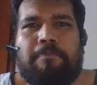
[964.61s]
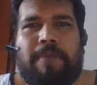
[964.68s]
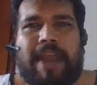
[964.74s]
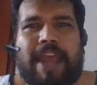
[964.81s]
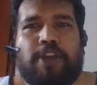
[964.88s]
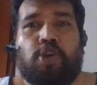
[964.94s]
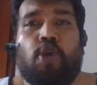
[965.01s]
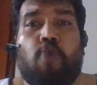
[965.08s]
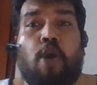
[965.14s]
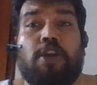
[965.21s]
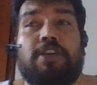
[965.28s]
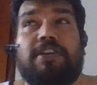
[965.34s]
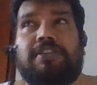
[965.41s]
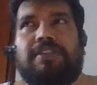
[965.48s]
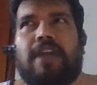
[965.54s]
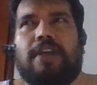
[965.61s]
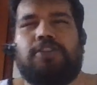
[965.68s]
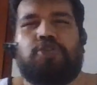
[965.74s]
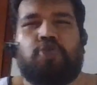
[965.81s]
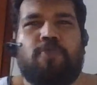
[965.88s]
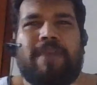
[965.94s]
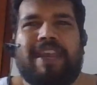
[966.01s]
but I don't want to discuss
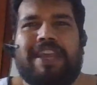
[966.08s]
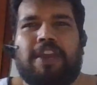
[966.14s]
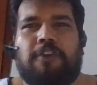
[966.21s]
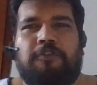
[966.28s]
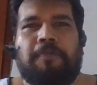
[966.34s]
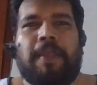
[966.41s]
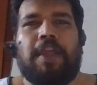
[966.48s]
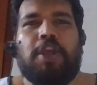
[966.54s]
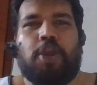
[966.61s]
too many of